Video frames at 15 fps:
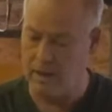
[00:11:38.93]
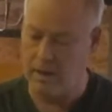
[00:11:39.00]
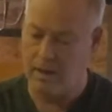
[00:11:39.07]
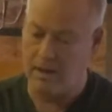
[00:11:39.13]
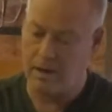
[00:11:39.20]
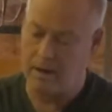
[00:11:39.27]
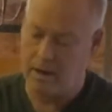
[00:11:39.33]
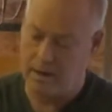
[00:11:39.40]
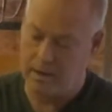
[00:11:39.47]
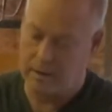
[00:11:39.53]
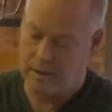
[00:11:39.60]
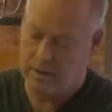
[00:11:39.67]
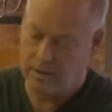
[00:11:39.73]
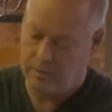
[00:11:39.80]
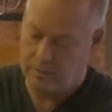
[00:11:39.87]
All right,
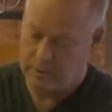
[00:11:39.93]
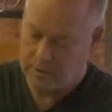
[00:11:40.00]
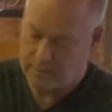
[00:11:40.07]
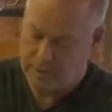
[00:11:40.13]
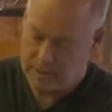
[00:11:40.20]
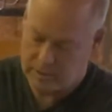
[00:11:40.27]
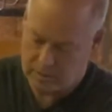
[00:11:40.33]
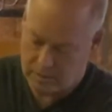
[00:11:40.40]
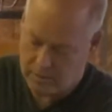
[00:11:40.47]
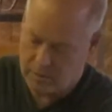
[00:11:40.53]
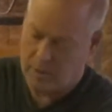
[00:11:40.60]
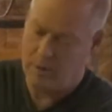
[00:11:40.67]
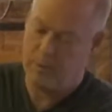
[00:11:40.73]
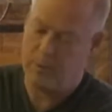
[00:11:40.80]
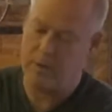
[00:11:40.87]
I'll just make sure they're
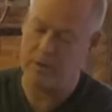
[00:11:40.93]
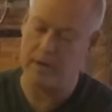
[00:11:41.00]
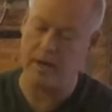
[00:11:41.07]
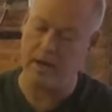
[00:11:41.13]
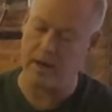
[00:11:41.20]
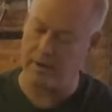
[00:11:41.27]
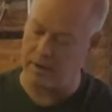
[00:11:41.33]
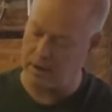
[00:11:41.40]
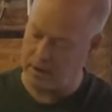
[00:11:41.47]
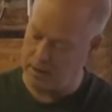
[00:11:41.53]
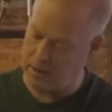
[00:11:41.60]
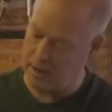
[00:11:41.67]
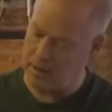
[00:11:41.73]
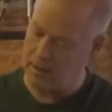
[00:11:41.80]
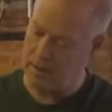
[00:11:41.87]
all put together.
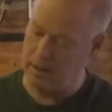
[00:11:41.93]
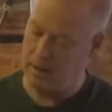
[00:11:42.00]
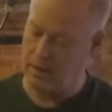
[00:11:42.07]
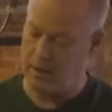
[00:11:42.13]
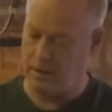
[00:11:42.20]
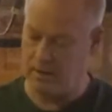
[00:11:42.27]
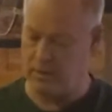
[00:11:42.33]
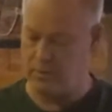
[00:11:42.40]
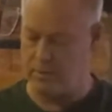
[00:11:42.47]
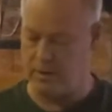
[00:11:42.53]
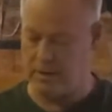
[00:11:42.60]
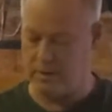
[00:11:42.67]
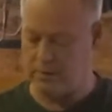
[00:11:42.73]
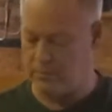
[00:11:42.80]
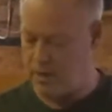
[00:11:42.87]
This one
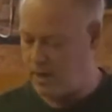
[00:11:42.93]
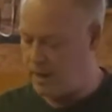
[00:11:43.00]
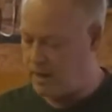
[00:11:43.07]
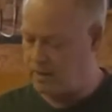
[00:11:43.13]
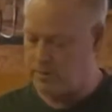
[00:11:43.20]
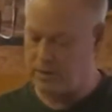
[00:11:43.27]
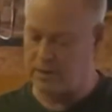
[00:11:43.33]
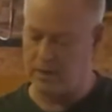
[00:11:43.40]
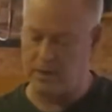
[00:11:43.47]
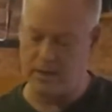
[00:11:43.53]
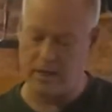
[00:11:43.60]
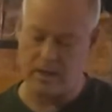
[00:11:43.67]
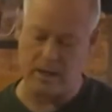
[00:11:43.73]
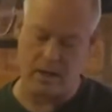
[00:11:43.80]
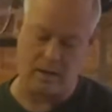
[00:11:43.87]
is ready. I'm just going to
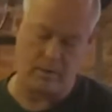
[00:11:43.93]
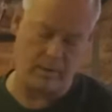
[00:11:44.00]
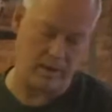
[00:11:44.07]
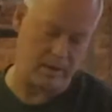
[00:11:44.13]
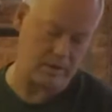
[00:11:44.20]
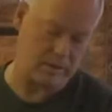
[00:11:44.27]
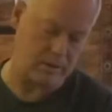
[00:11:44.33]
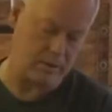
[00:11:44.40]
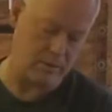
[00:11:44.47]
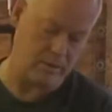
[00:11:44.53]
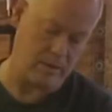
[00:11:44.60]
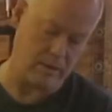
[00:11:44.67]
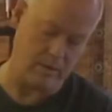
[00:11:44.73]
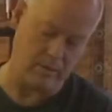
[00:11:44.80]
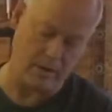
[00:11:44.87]
take that queen
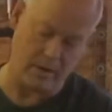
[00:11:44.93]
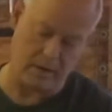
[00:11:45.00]
excluder out and